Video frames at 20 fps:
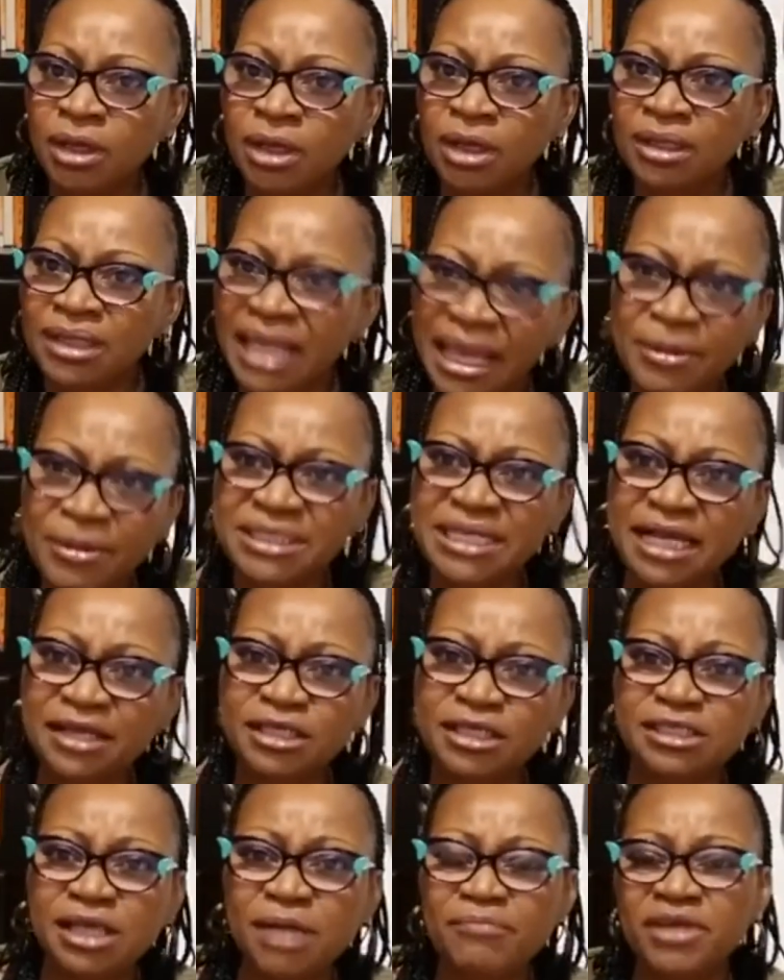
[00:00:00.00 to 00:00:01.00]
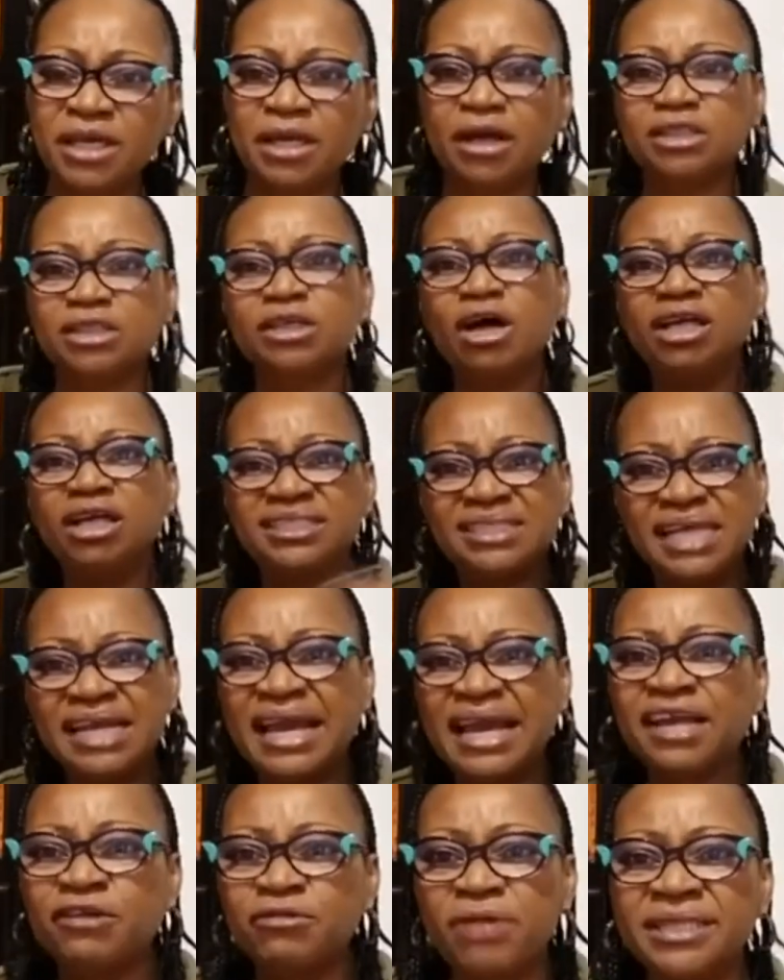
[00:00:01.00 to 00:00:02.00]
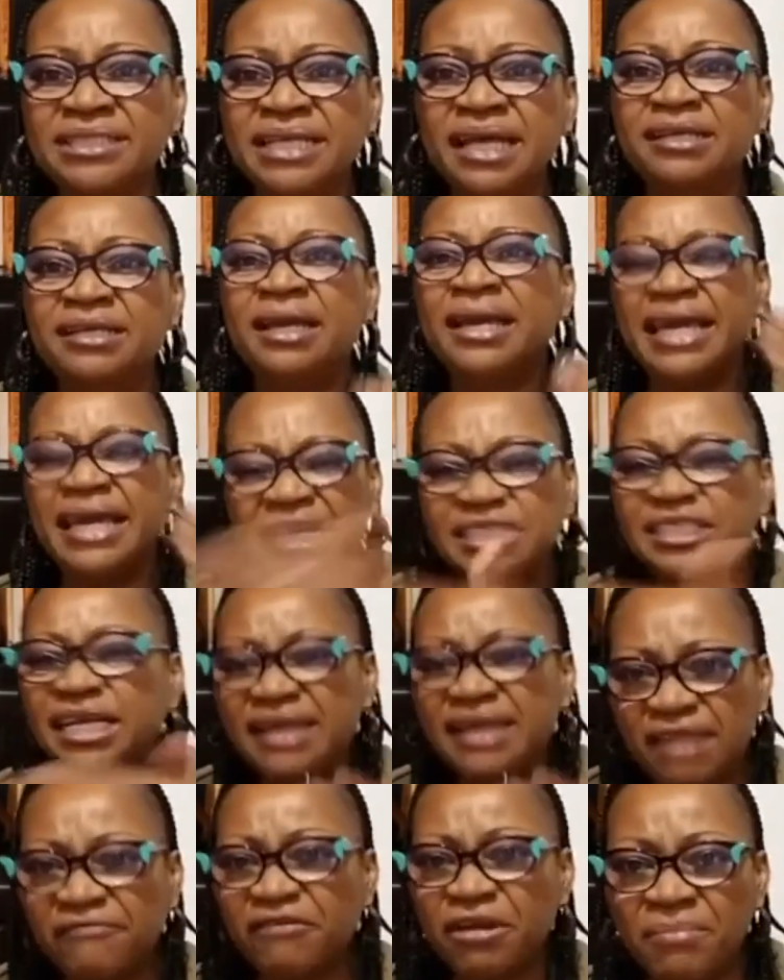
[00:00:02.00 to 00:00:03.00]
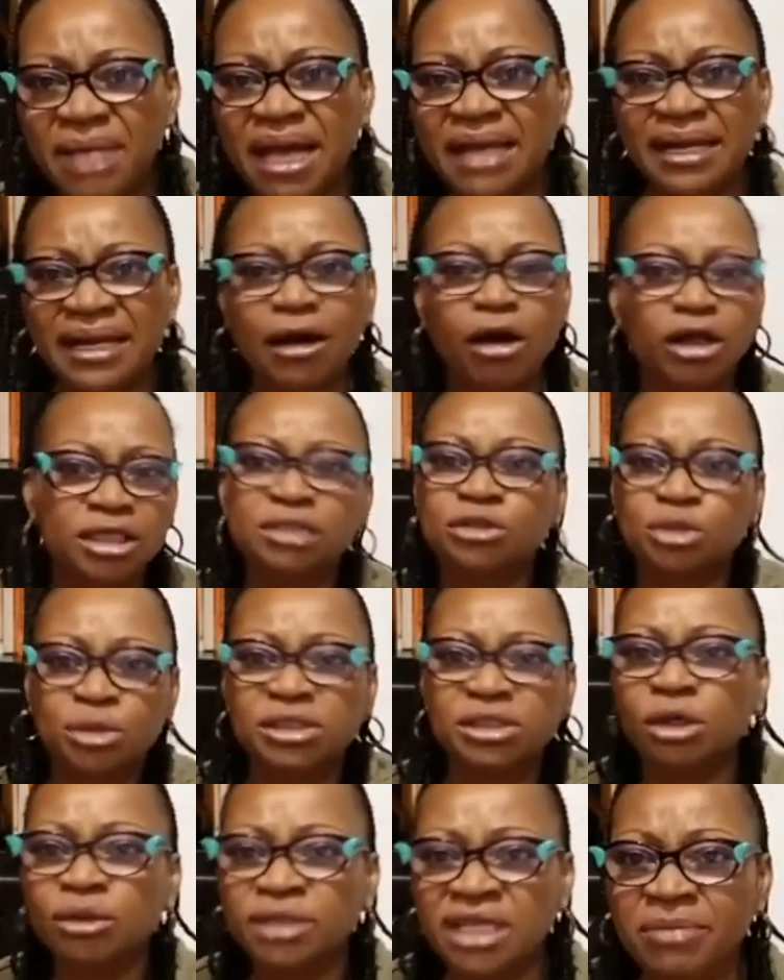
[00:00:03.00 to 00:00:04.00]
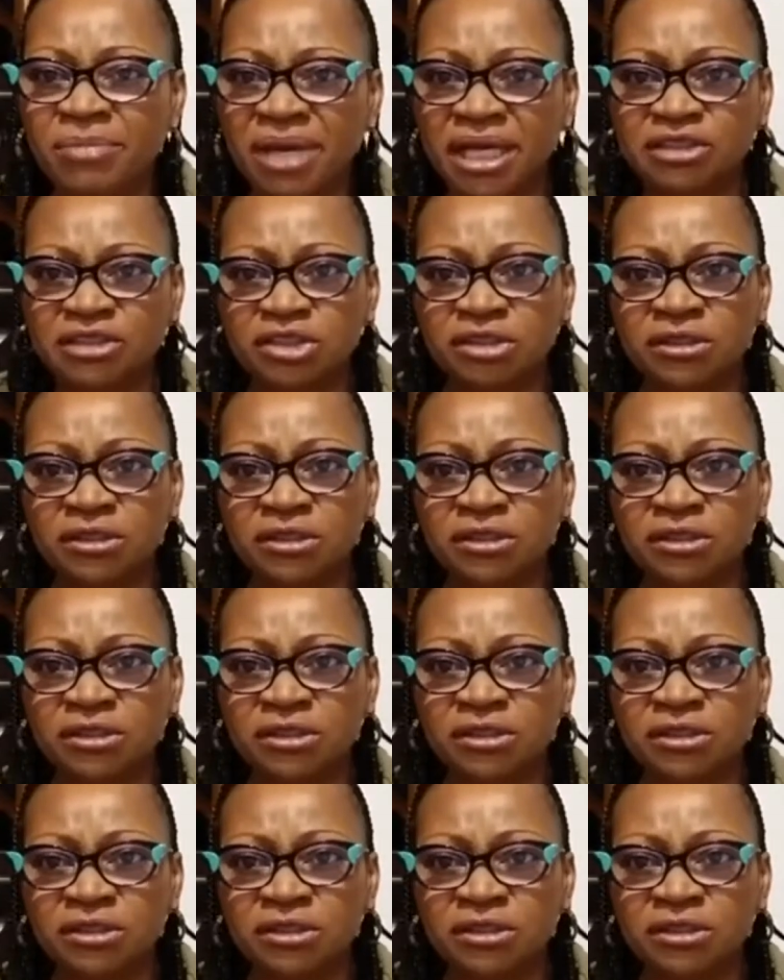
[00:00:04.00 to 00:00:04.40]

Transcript: Let me tell you something, because God said I created each and every man according to his own image.